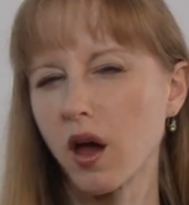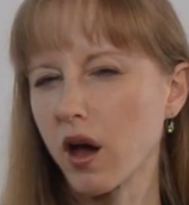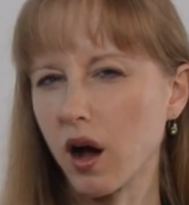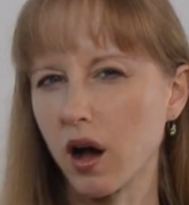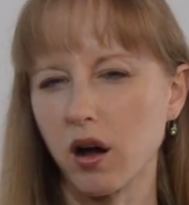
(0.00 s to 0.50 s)

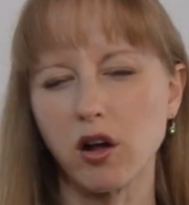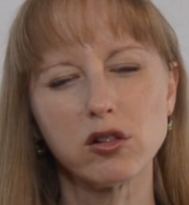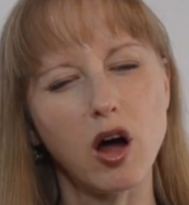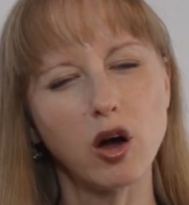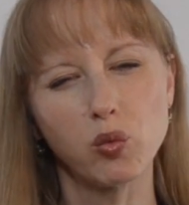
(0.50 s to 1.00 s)

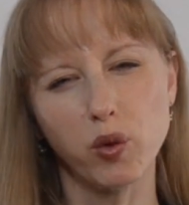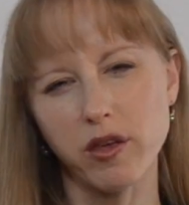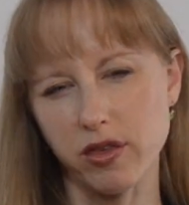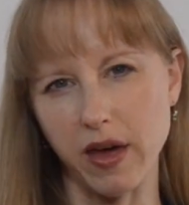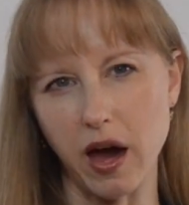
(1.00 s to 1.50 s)
Along
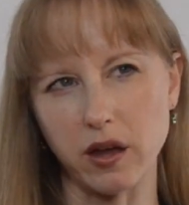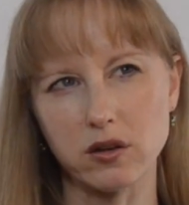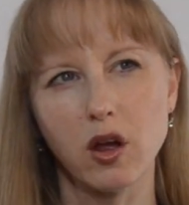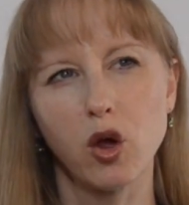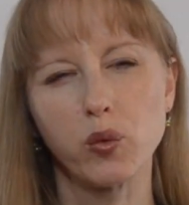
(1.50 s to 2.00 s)
with
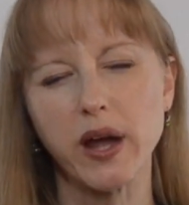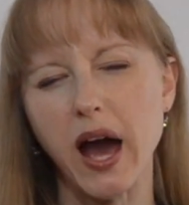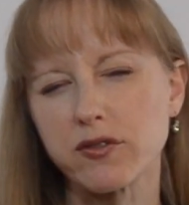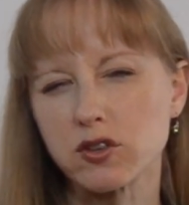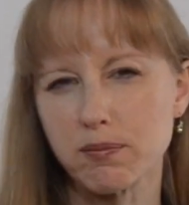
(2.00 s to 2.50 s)
that, we
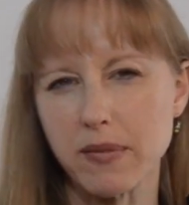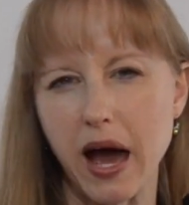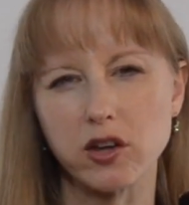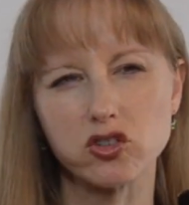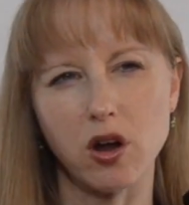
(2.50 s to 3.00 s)
have to
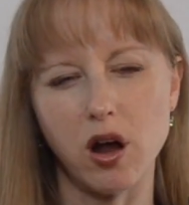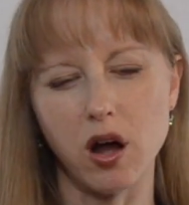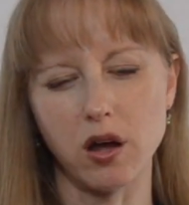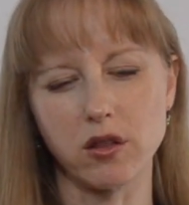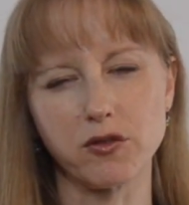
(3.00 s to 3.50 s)
match
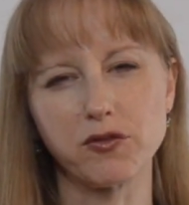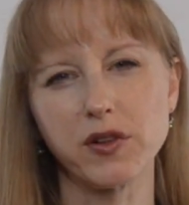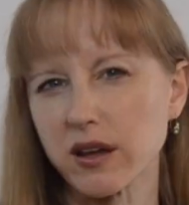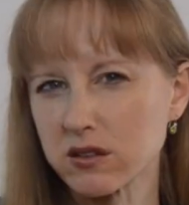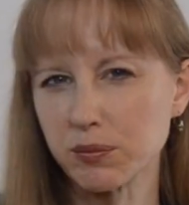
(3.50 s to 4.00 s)
the
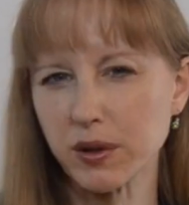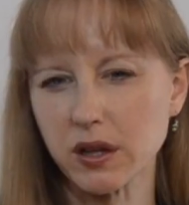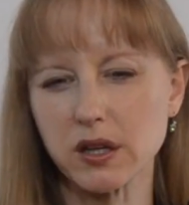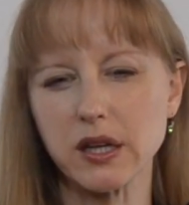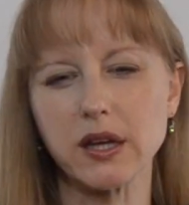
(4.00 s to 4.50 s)

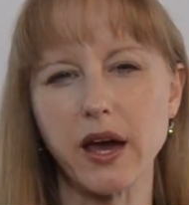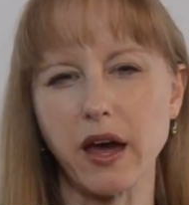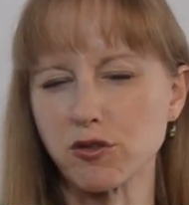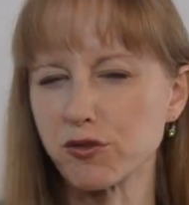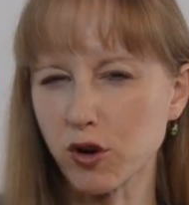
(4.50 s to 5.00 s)
flexibility
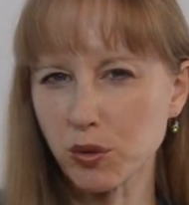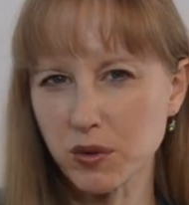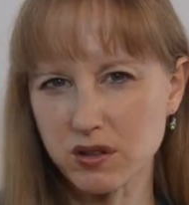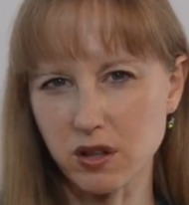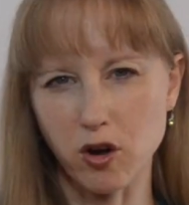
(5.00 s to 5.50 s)
and
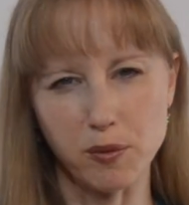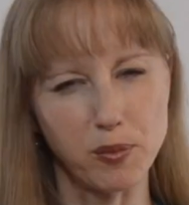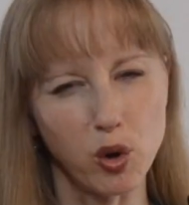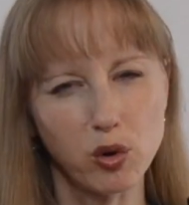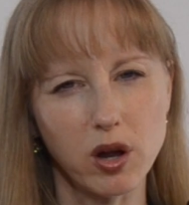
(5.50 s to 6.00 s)
firmness of our
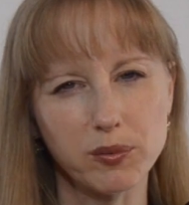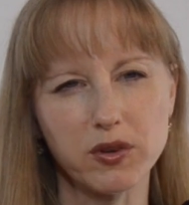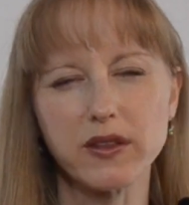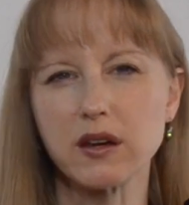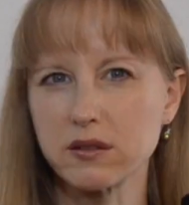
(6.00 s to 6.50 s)
bow grip
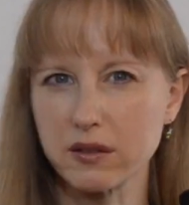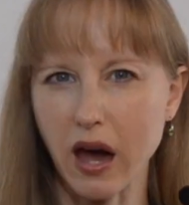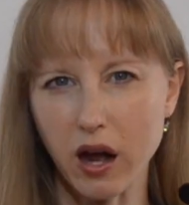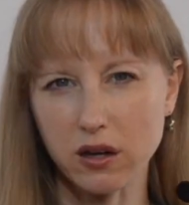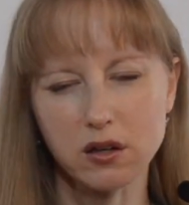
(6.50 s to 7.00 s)
to the
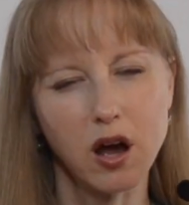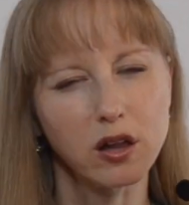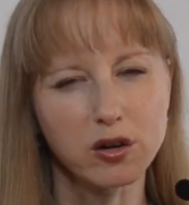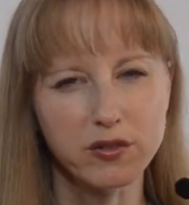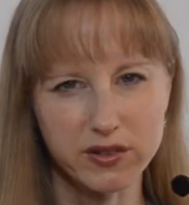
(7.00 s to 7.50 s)
exact
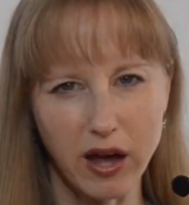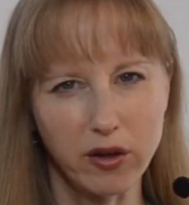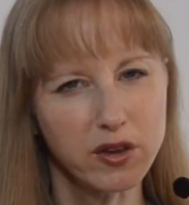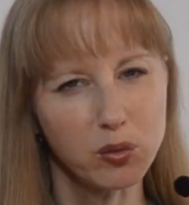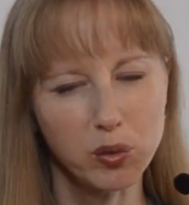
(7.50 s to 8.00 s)
color of
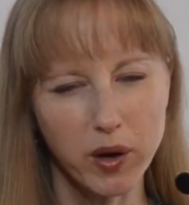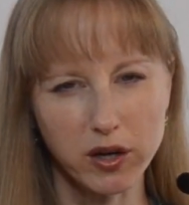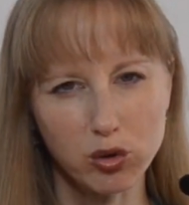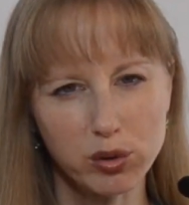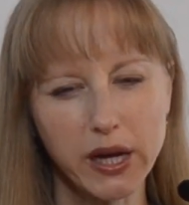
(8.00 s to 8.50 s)
sound that we
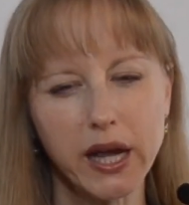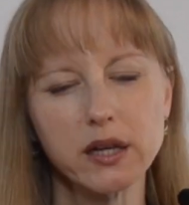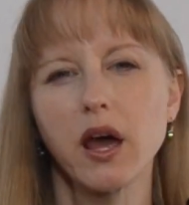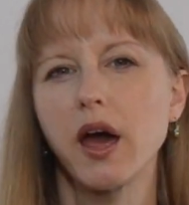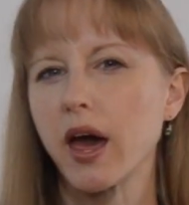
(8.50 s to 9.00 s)
want to
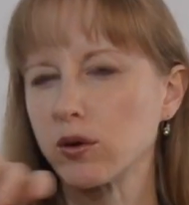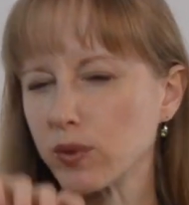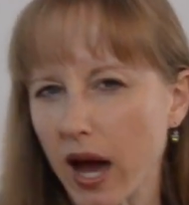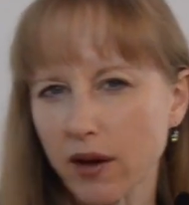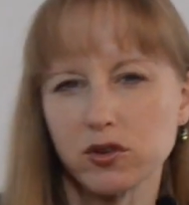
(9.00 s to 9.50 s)
create. And
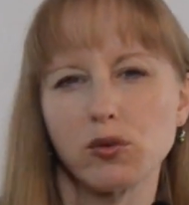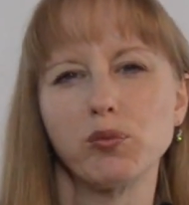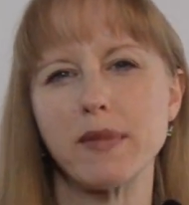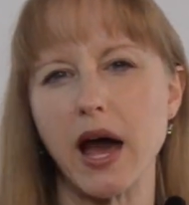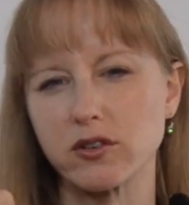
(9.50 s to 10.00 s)
we have to
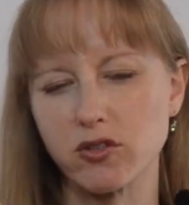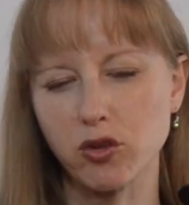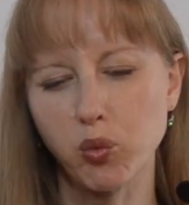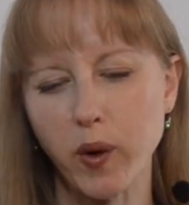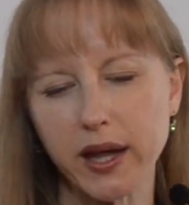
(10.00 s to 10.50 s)
match
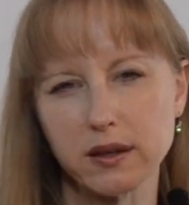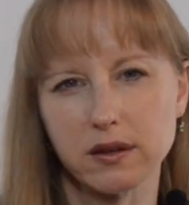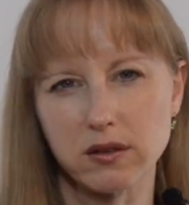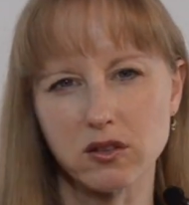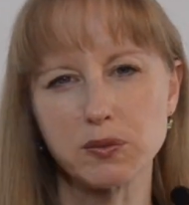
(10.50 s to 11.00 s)
the weight
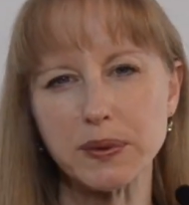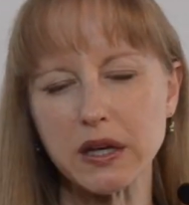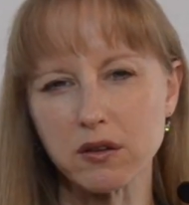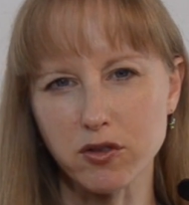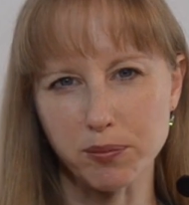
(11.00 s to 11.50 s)
and
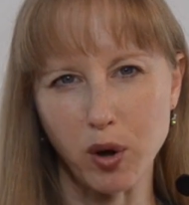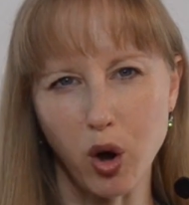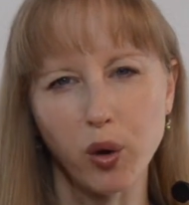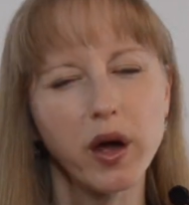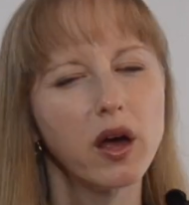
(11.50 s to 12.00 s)
speed of the
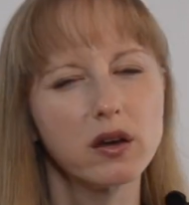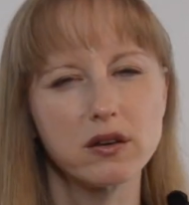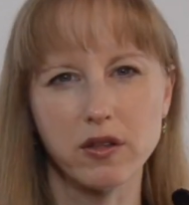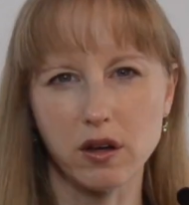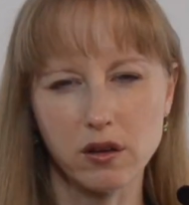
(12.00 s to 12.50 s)
bow
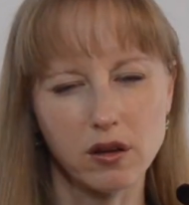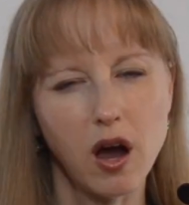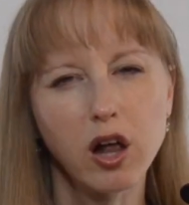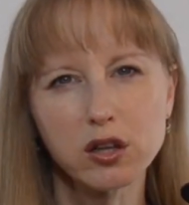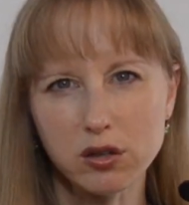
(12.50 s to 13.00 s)
to the
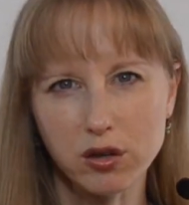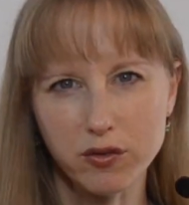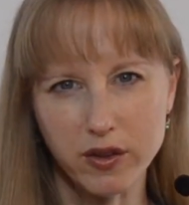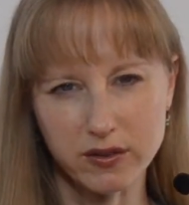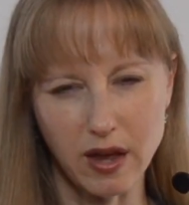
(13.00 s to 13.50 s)
color
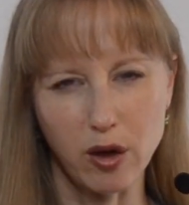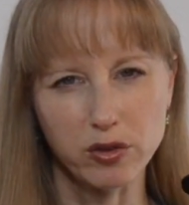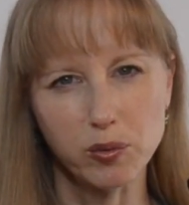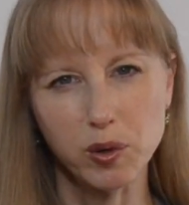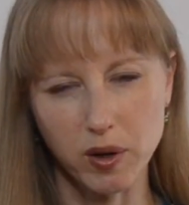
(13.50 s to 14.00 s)
of the
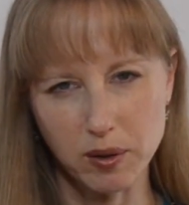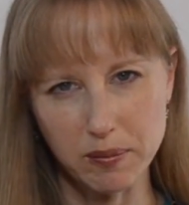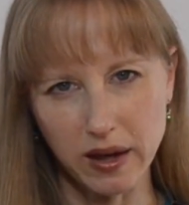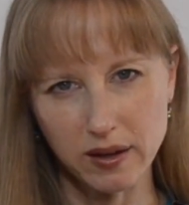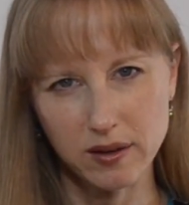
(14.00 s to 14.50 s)
sound that we want to
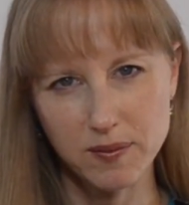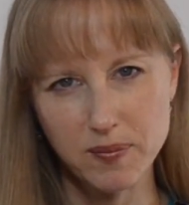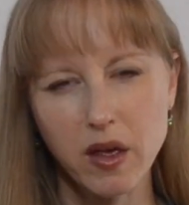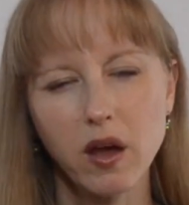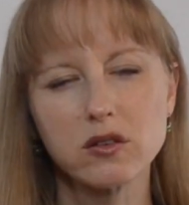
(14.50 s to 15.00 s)
make.
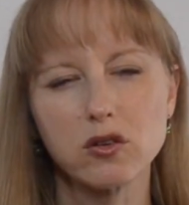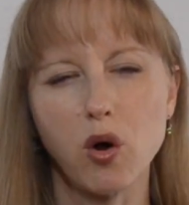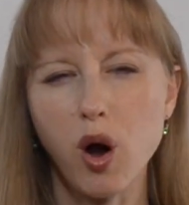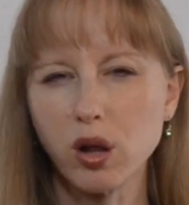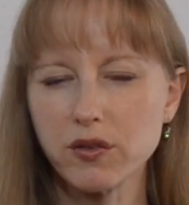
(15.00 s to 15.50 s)
So
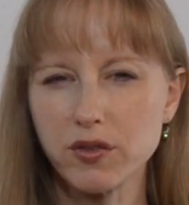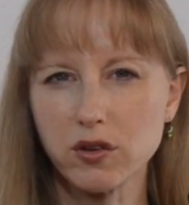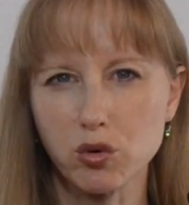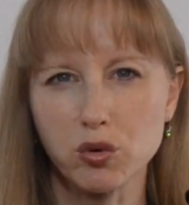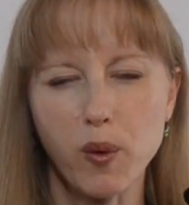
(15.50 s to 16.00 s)
all of
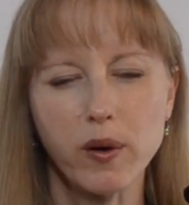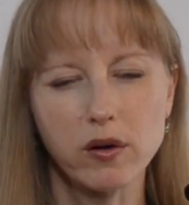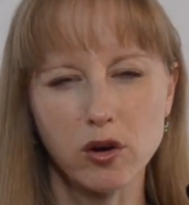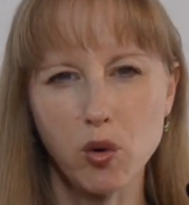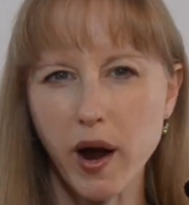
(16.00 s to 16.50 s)
this
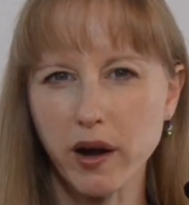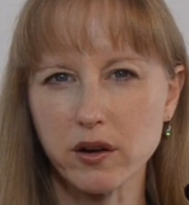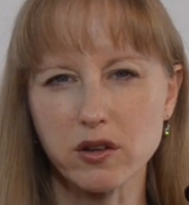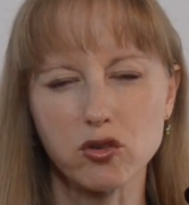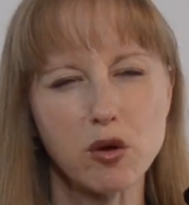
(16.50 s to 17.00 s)

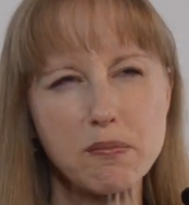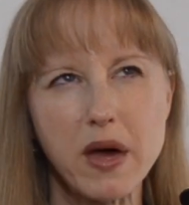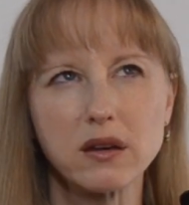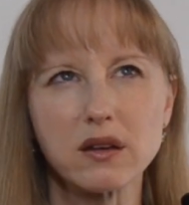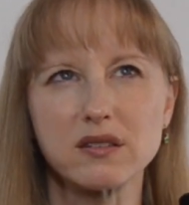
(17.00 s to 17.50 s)
requires a
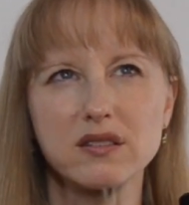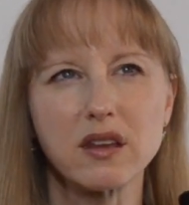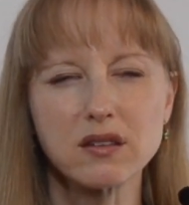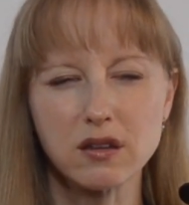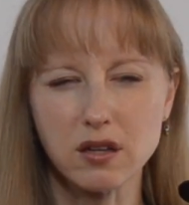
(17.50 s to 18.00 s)
tremendous
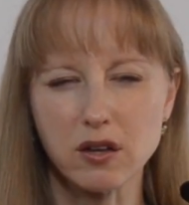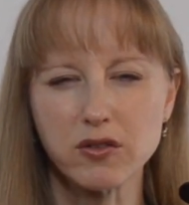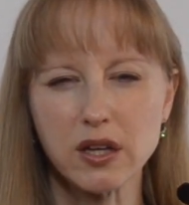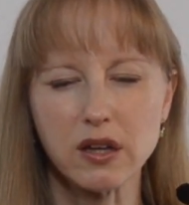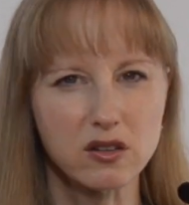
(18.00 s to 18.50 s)

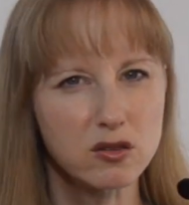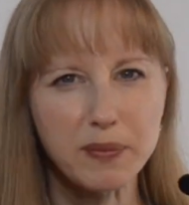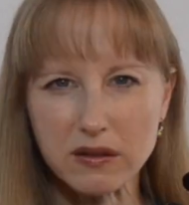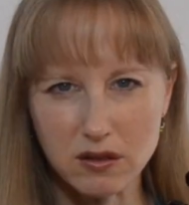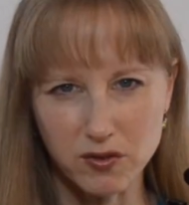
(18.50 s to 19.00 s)
sensitivity and
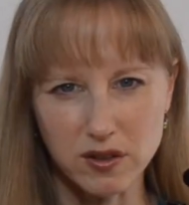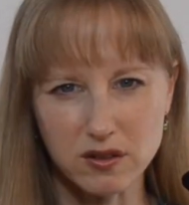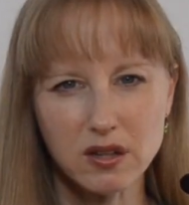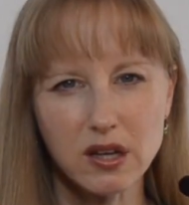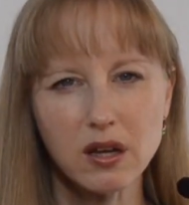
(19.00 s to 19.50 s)

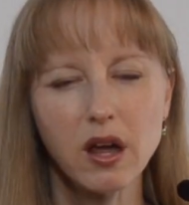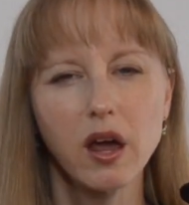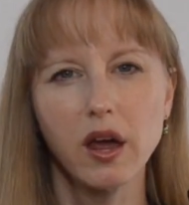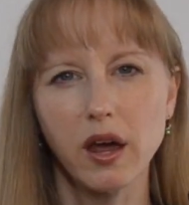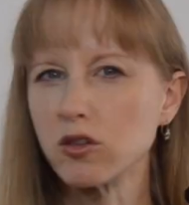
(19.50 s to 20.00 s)
specificity
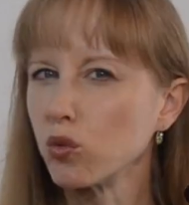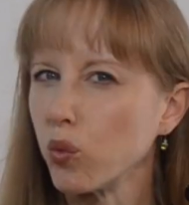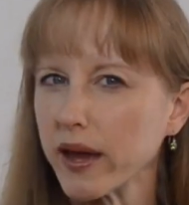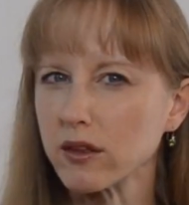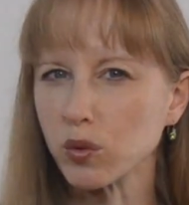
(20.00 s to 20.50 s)
in the
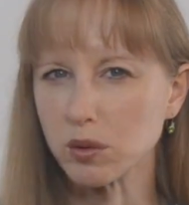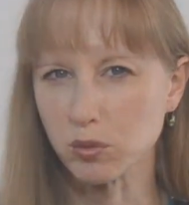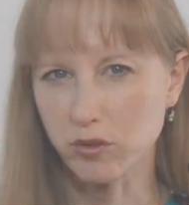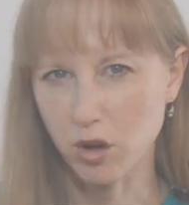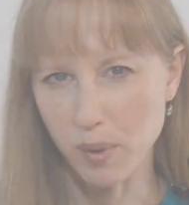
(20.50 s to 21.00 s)
way that we move our